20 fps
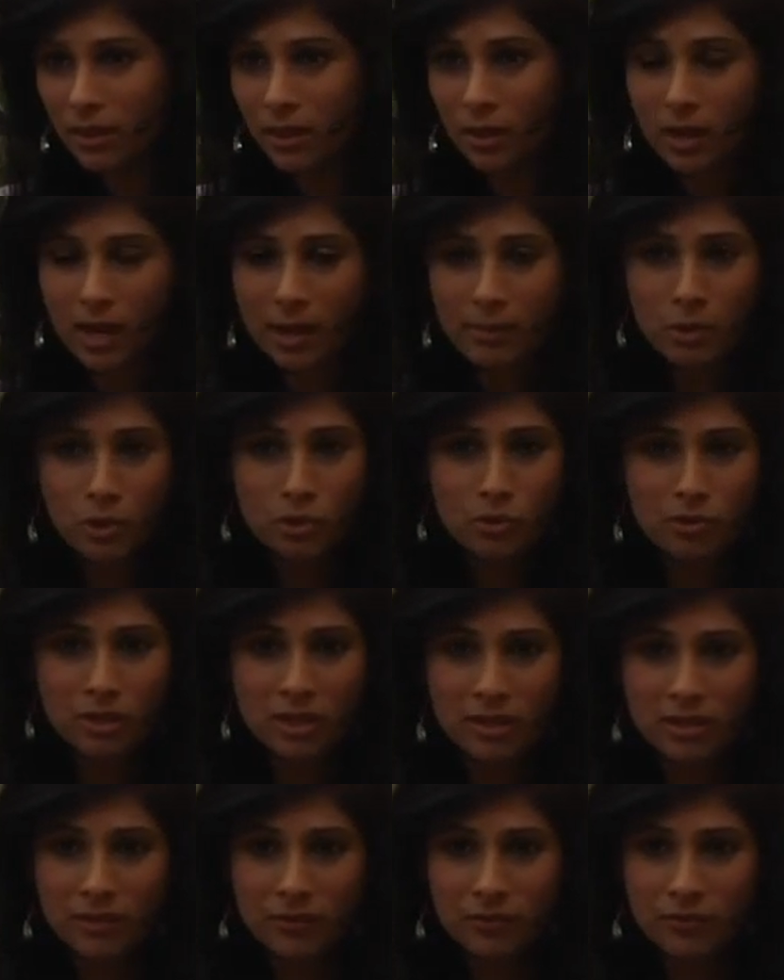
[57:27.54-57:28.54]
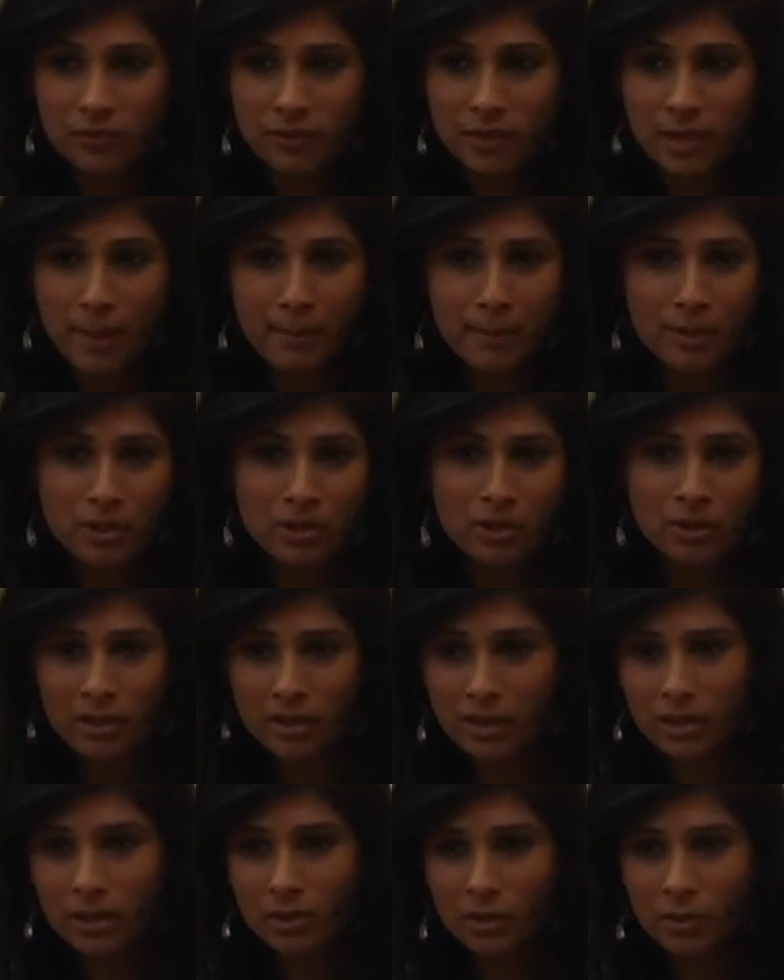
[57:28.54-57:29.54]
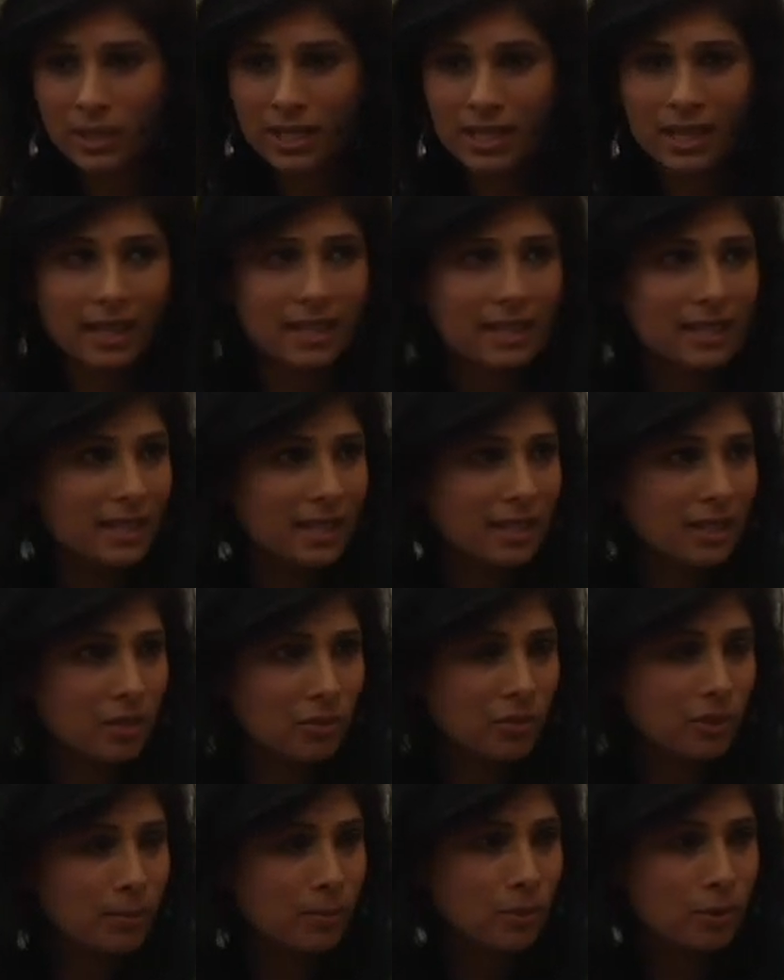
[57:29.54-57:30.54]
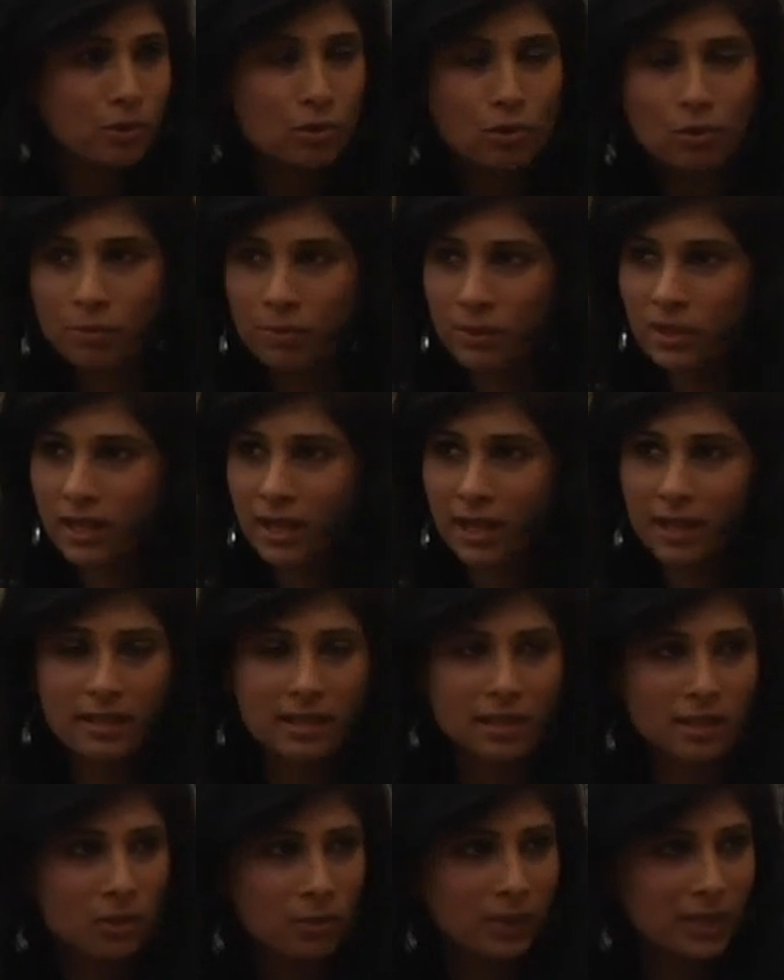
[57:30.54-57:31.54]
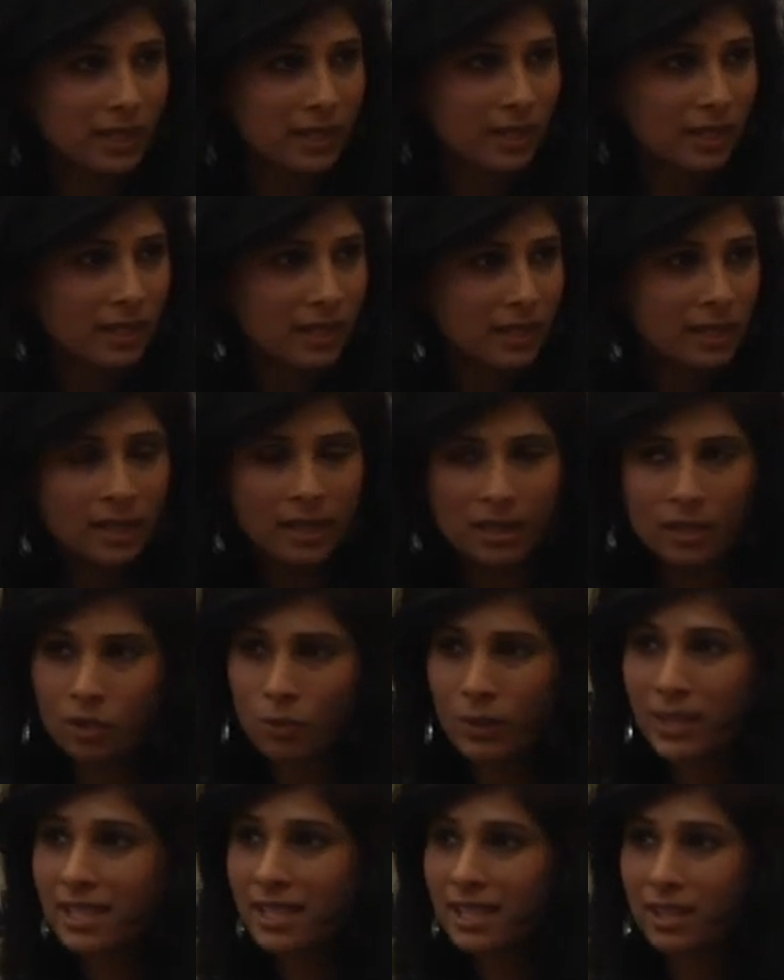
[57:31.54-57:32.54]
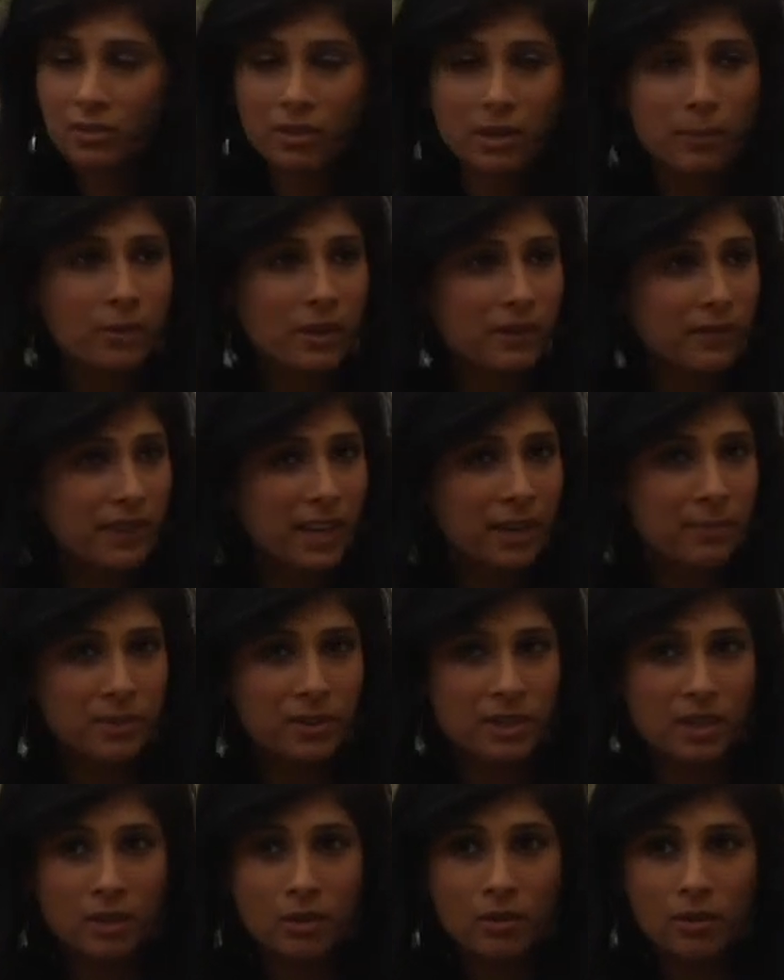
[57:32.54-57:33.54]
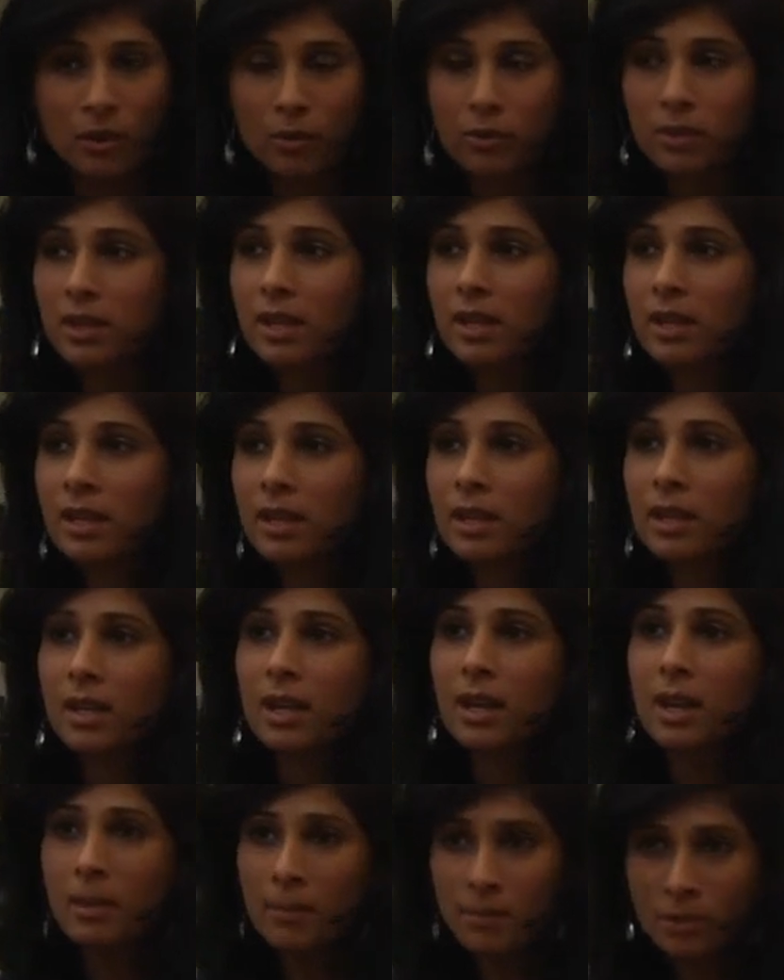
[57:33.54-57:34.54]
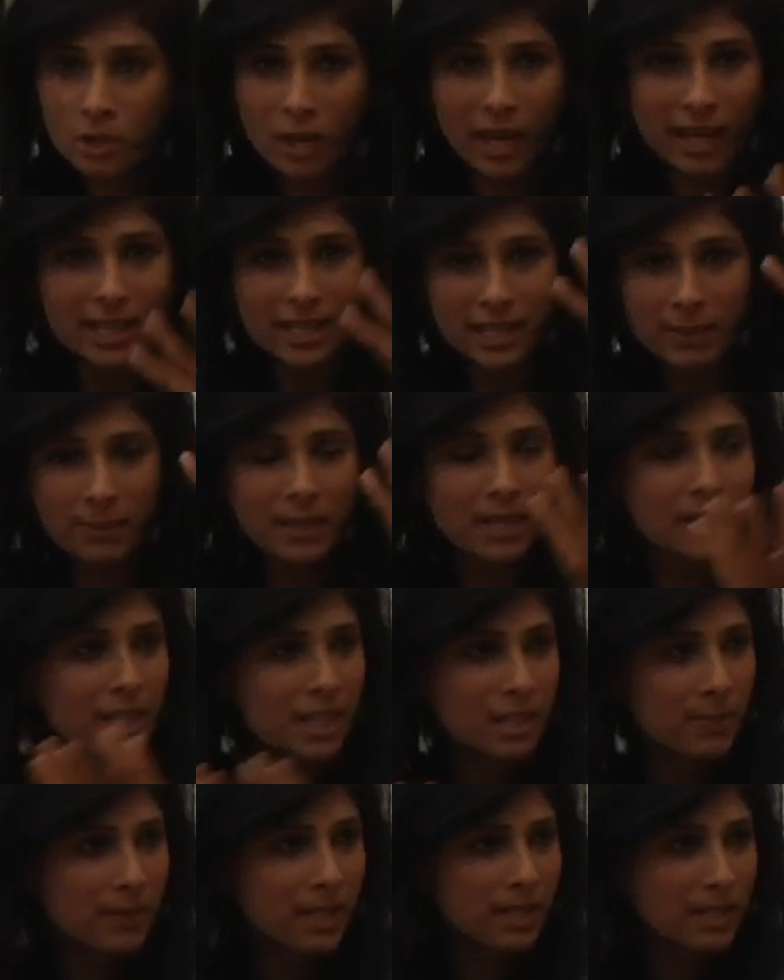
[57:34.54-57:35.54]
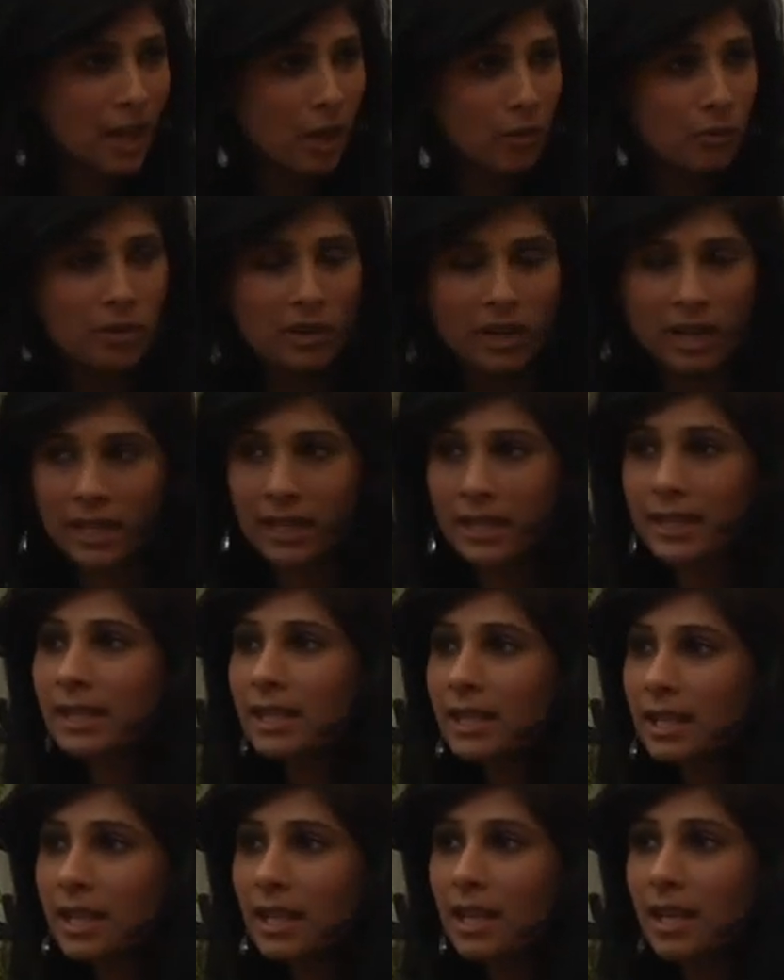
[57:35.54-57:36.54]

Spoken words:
you know, our most recent numbers of 2019 is 3.2% and 2020 is 3.5% growth. And it's been downgraded,